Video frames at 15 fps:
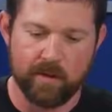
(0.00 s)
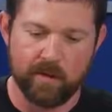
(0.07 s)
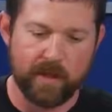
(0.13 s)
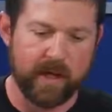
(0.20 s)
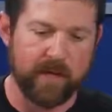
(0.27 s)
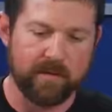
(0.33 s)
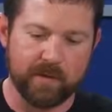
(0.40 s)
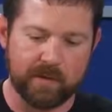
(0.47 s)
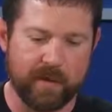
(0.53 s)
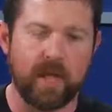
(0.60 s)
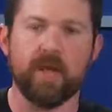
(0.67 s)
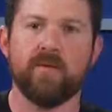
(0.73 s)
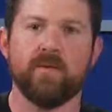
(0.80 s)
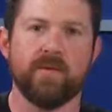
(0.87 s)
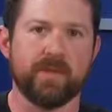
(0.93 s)
there, we have the
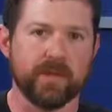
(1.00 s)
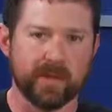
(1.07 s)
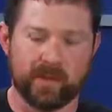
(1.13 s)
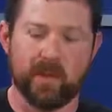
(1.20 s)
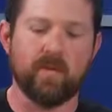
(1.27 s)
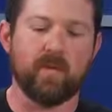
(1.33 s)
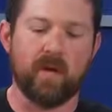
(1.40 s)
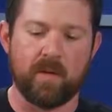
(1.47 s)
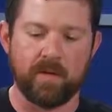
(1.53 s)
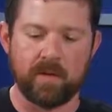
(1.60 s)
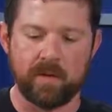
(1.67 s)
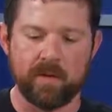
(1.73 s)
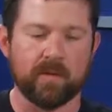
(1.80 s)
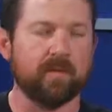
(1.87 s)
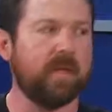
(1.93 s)
standards:
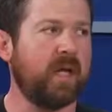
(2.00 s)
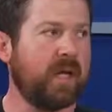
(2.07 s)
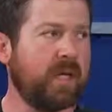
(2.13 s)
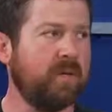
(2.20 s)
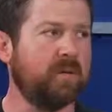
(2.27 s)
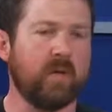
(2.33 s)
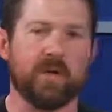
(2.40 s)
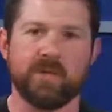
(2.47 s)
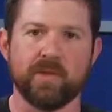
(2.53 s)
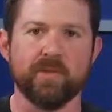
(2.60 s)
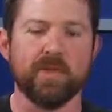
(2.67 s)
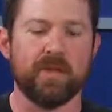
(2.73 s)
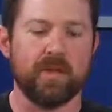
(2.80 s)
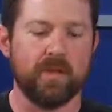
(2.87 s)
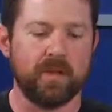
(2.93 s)
accelerometer, light,
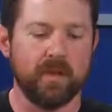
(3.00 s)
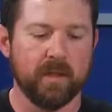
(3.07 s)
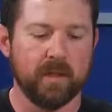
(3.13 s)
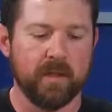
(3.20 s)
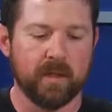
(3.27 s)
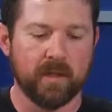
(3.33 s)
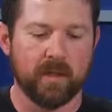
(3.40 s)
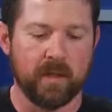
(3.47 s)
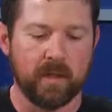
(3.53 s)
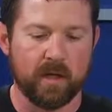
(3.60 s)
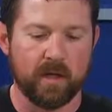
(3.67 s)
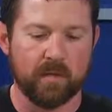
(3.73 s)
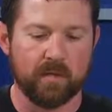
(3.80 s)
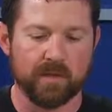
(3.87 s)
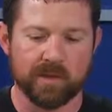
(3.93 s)
proximity.
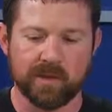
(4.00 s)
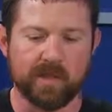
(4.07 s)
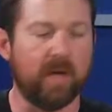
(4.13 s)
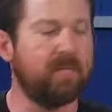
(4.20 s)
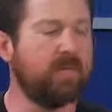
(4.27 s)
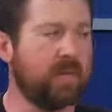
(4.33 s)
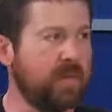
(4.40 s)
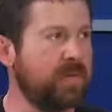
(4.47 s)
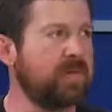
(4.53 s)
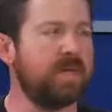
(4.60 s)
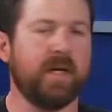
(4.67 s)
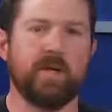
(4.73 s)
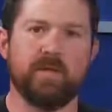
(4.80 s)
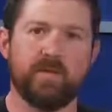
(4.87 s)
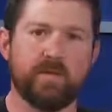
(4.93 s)
Um, some
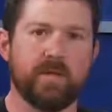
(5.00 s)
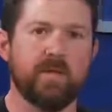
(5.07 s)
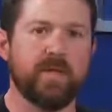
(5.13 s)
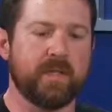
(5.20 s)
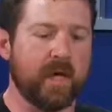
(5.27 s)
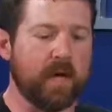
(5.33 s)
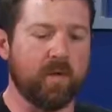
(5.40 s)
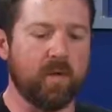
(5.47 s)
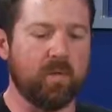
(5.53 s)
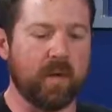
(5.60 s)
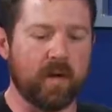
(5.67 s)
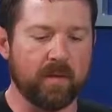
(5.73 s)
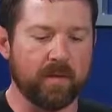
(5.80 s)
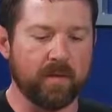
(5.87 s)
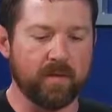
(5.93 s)
phones have
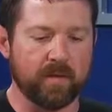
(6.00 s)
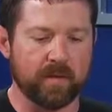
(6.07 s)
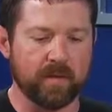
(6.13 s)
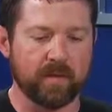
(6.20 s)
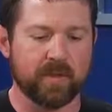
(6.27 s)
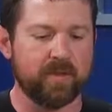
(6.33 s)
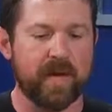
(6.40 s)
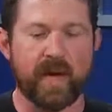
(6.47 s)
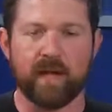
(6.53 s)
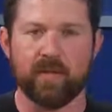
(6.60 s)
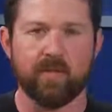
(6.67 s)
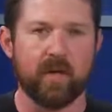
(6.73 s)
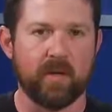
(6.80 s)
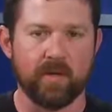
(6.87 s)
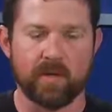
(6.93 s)
gyrometers,
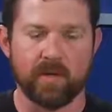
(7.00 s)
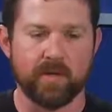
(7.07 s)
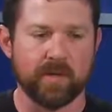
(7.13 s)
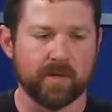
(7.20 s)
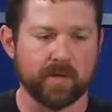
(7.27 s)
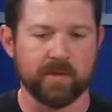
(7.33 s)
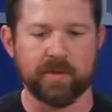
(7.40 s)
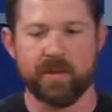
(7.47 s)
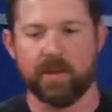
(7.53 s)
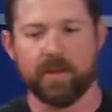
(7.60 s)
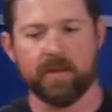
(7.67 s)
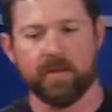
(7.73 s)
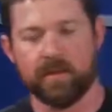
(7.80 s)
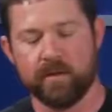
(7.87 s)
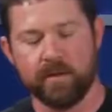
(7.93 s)
magnetometers, so you
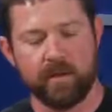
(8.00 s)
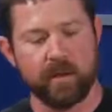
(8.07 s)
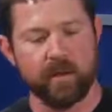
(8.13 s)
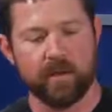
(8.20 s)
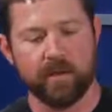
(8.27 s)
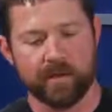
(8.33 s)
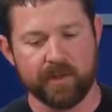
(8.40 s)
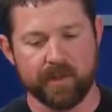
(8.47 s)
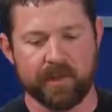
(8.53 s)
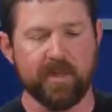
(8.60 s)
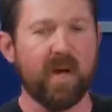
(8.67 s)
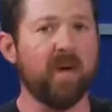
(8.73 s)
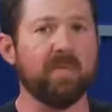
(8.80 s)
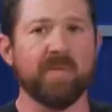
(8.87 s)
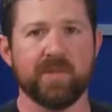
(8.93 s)
can, you know, it's just
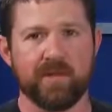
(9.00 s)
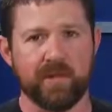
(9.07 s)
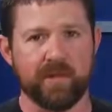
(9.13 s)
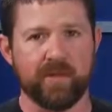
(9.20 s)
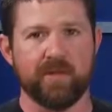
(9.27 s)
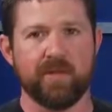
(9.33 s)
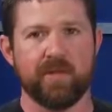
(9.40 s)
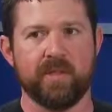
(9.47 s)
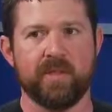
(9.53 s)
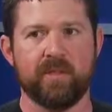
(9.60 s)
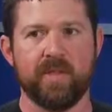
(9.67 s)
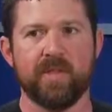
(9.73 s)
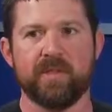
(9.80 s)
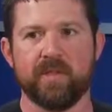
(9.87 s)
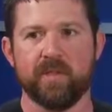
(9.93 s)
compasses. It
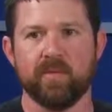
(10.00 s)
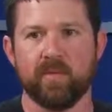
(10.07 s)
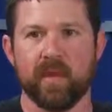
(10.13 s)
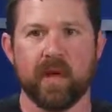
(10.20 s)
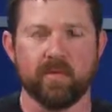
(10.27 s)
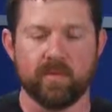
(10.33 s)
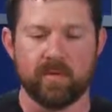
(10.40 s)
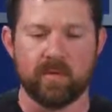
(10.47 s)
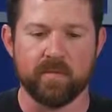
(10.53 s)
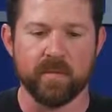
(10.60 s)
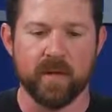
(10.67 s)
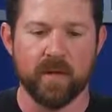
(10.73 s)
depends on the platform.